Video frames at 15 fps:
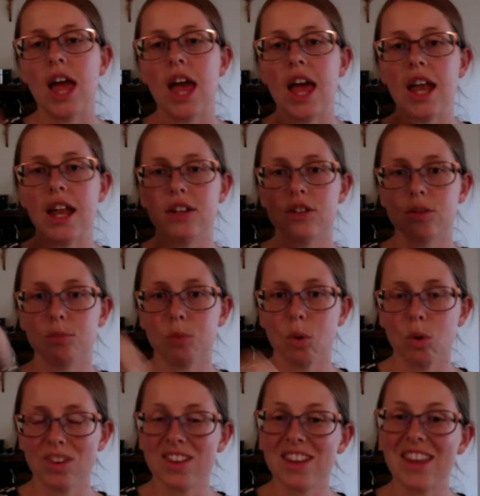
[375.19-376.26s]
and I just
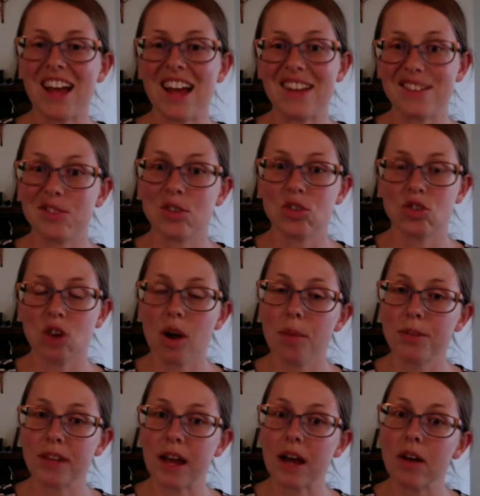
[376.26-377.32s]
poured the last few
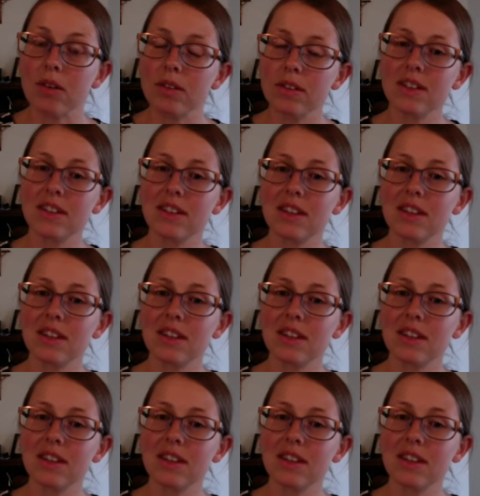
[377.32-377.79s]
drops out.